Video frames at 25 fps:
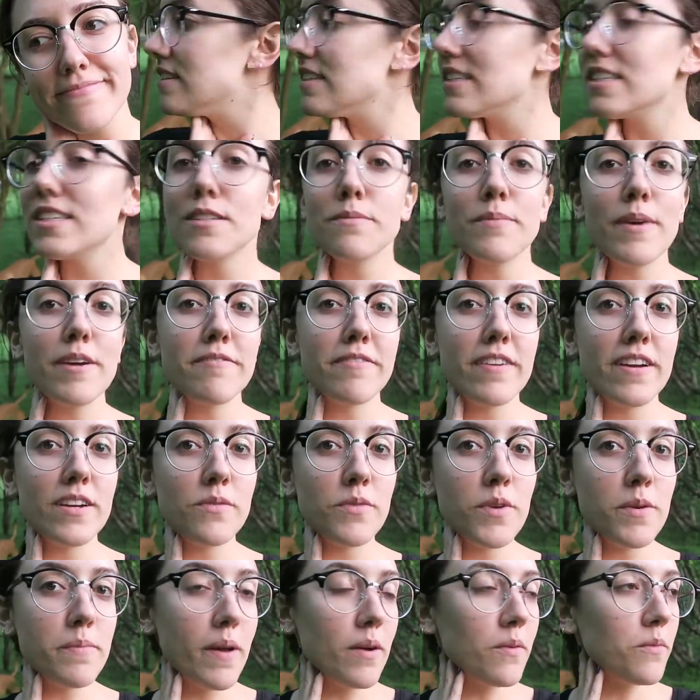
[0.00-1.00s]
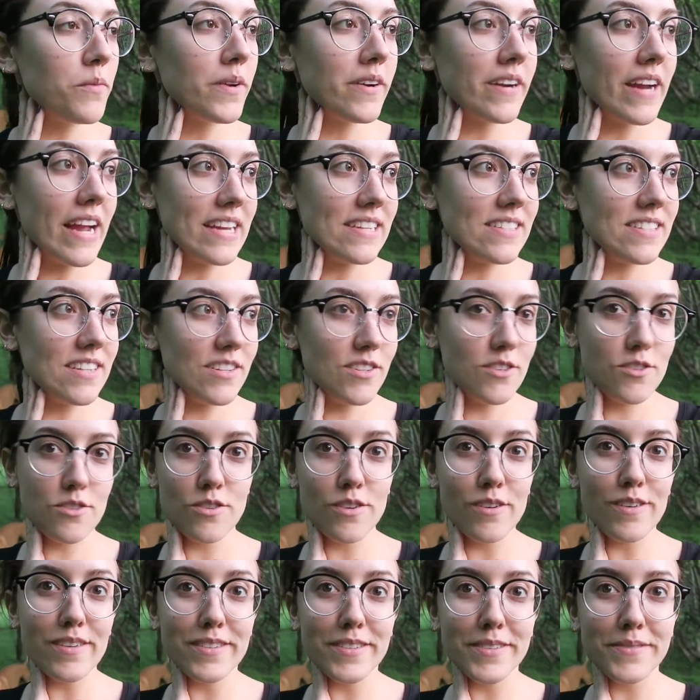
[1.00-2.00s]
This is my friend we met when we were 18
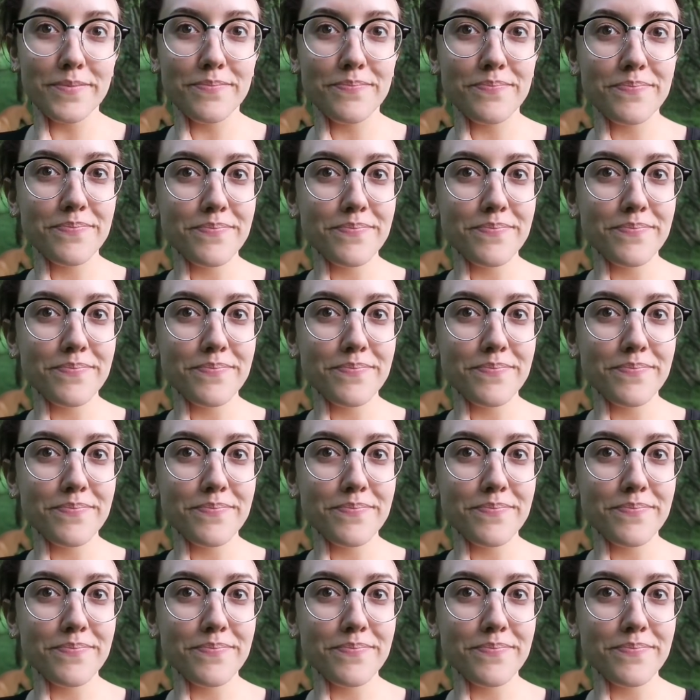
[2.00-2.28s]
years old,